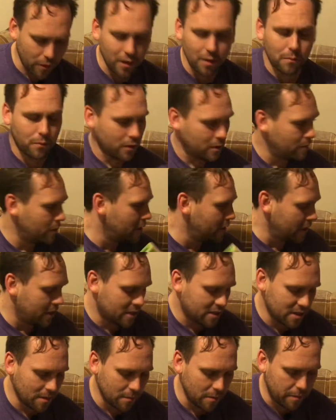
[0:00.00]
when
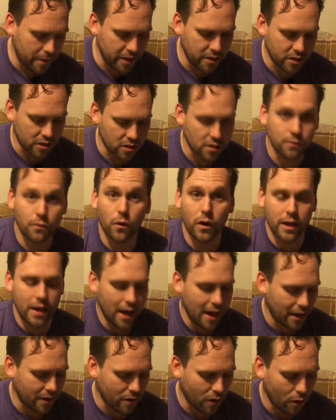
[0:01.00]
Nick sent me pictures of what he
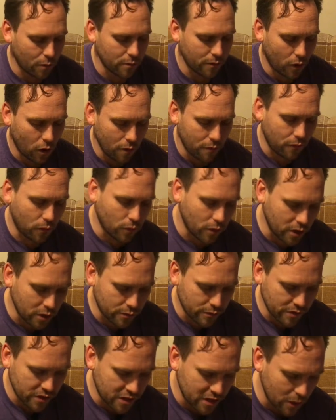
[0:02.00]
had, I thought
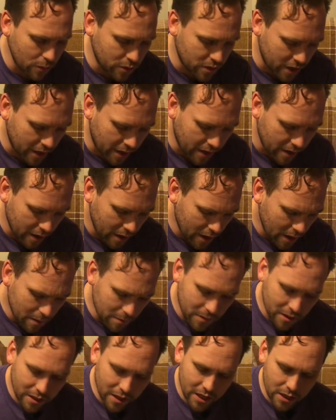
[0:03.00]
these were a Celtic,
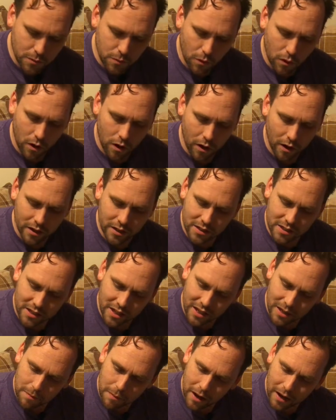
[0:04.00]
but these were, I can
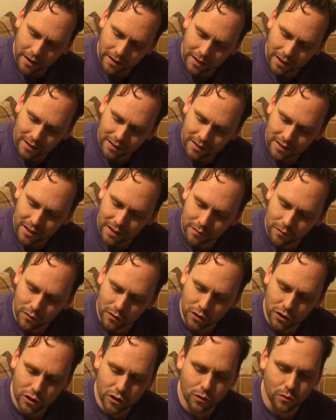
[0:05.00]
see the paint underneath on
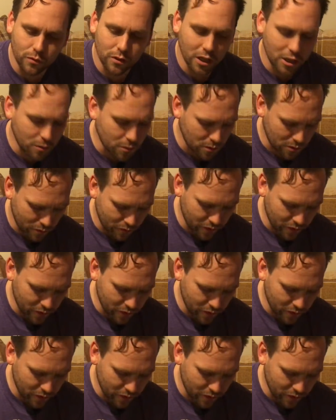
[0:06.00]
the shorts, these was